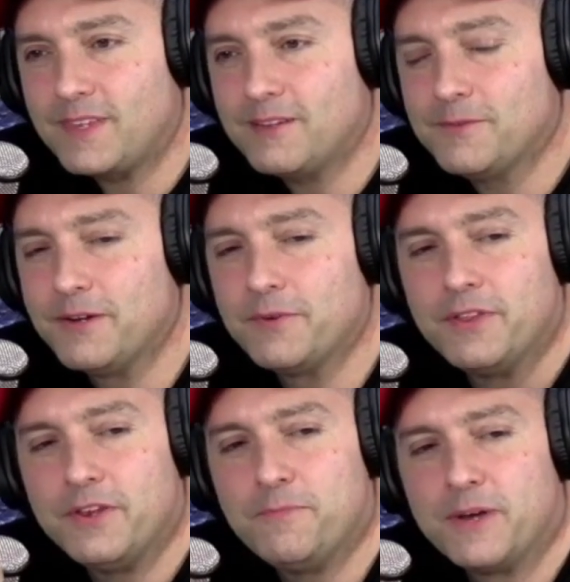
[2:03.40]
Well, in
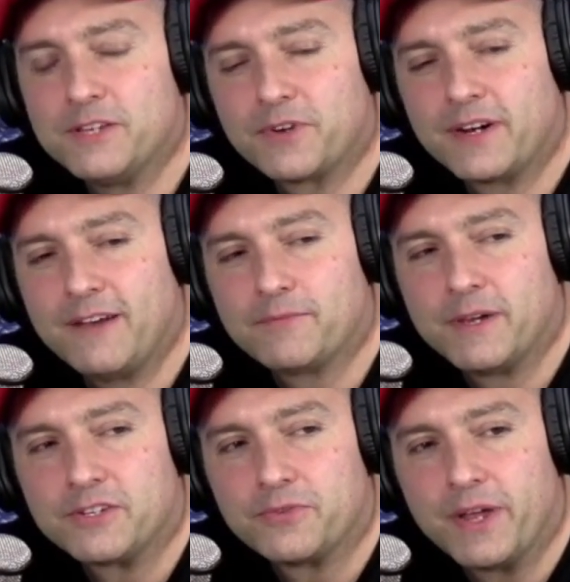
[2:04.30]
the new place, we're gonna have to
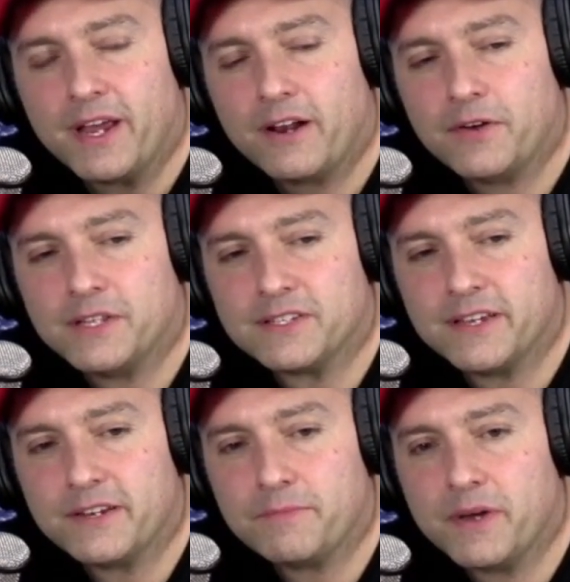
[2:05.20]
make sure we got it all
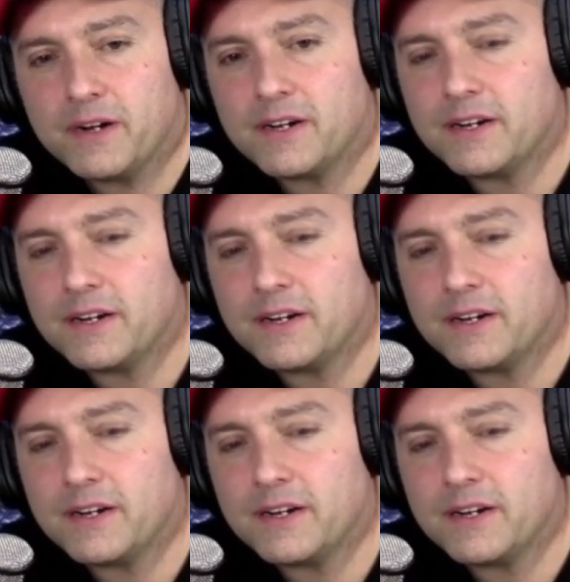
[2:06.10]
insulated better.